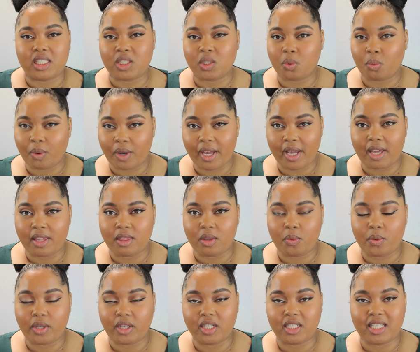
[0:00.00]
sweat in the
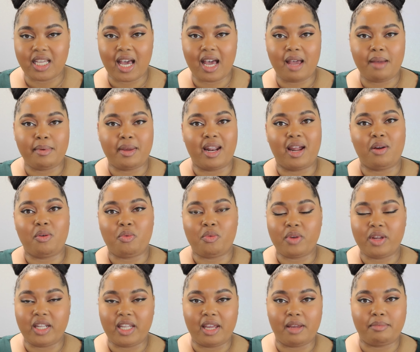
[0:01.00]
wintertime, and I
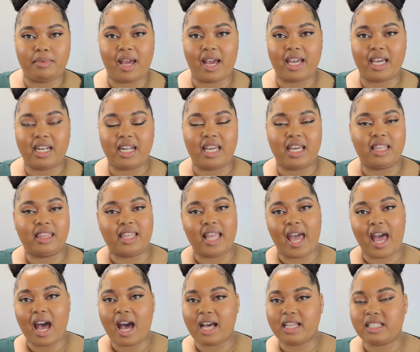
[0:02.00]
really am not going to get
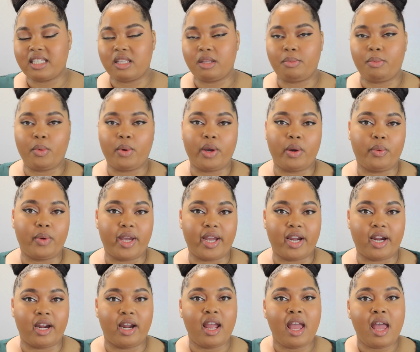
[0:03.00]
that hot to the point
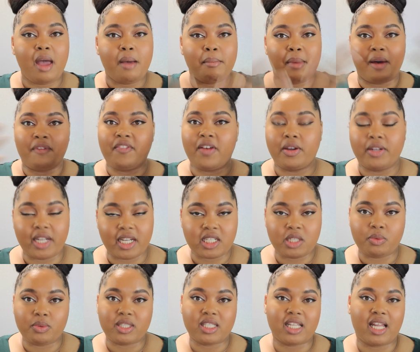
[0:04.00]
where my
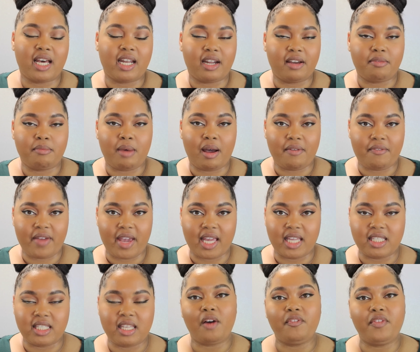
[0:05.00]
foundation will slide off my
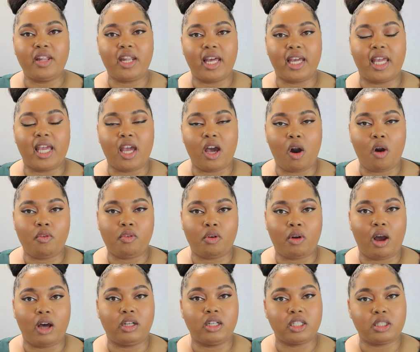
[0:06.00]
face. I feel like it
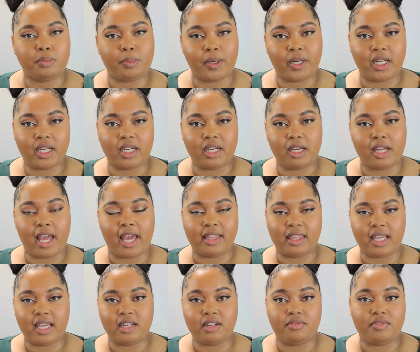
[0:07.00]
overall looks pretty good at
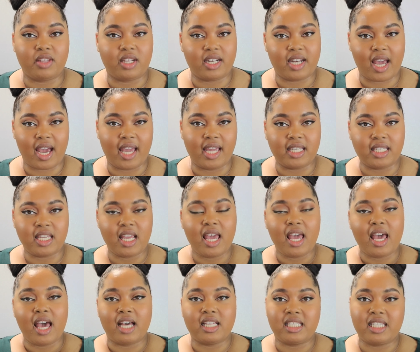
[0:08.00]
the end of the night,
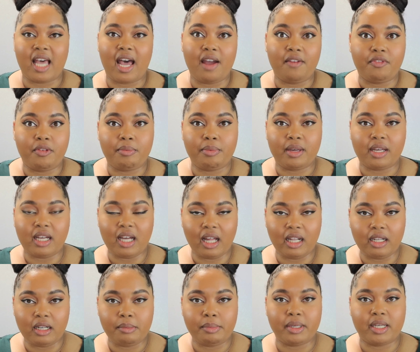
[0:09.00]
aside from the
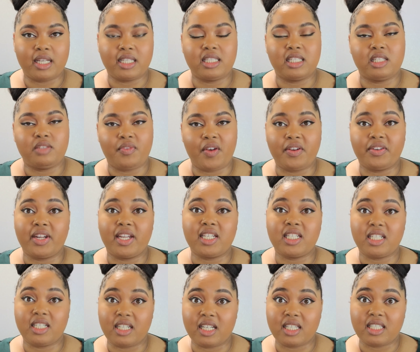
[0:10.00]
color because this
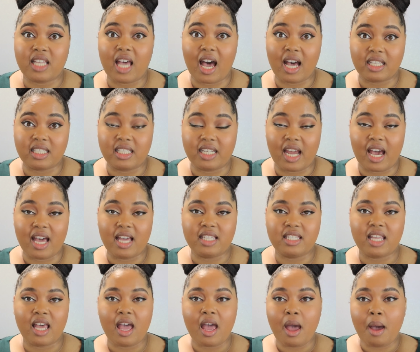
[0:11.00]
foundation does
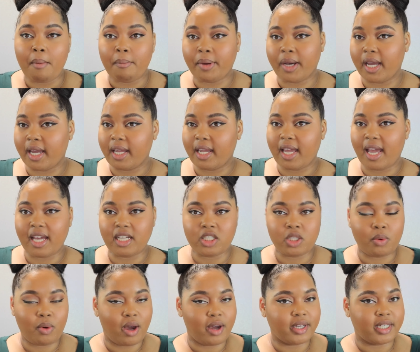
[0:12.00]
oxidize. But as
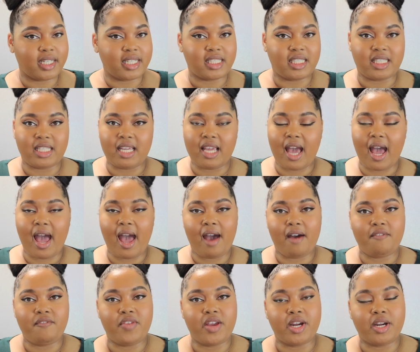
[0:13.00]
you all can see, I
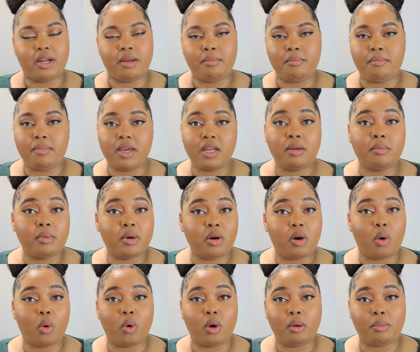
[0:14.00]
have very
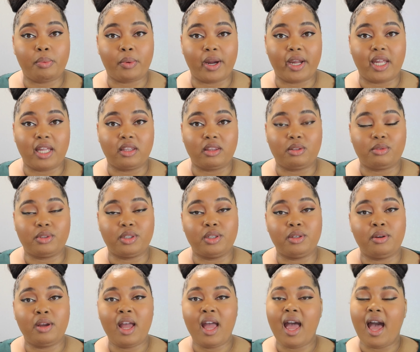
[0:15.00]
minimal oil breaking
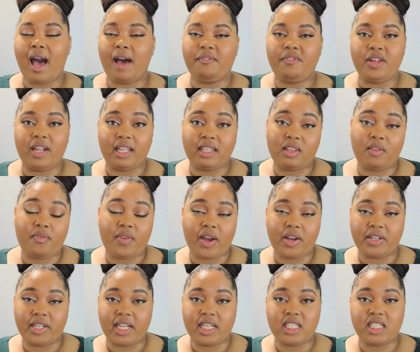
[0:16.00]
through. I feel like the
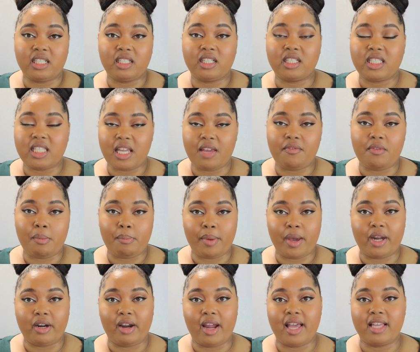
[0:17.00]
foundation looks even
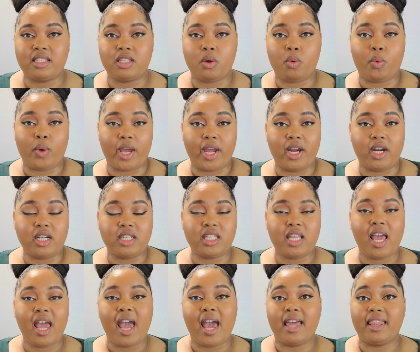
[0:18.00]
better as it wears.
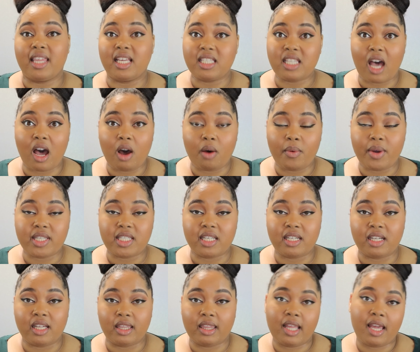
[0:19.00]
And that's always a
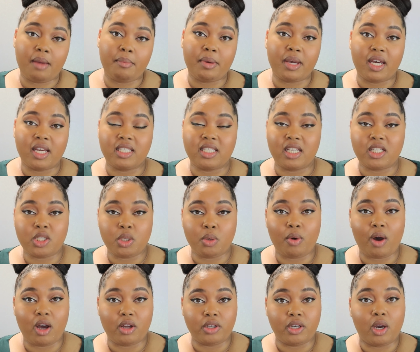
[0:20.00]
good thing because as you
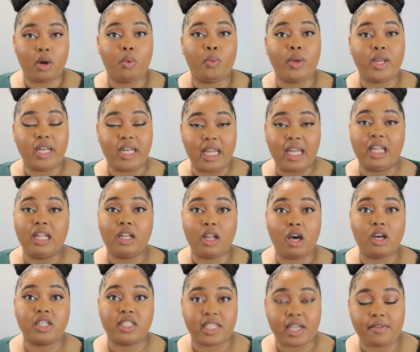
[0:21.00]
all know, we need
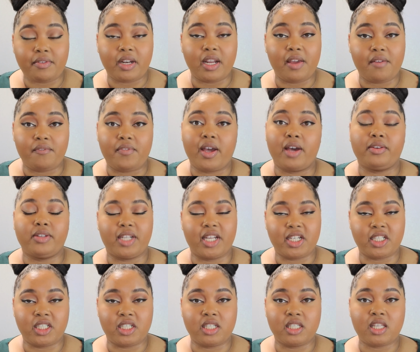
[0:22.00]
longevity in
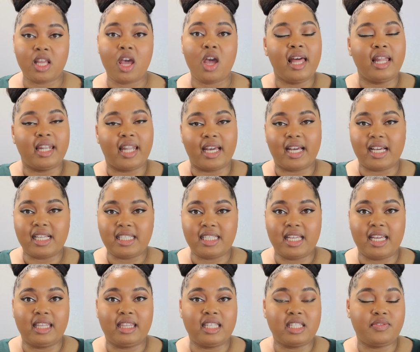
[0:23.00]
foundations. Like I
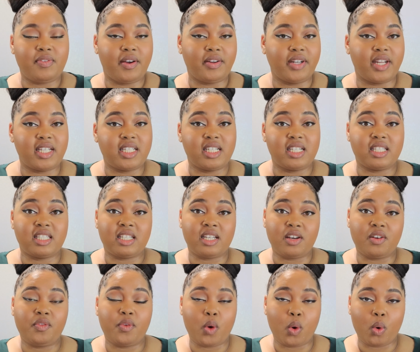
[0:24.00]
said, this foundation is
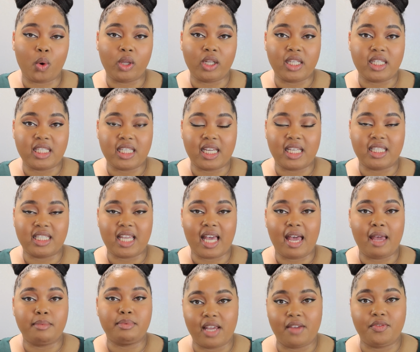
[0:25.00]
good for oily skin
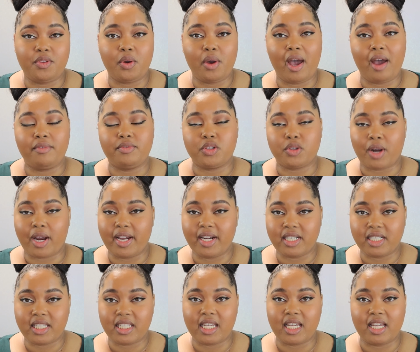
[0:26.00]
types. If you have
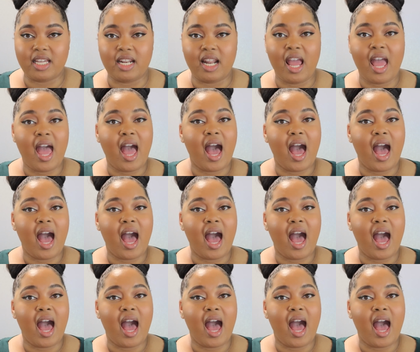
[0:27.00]
drier skin,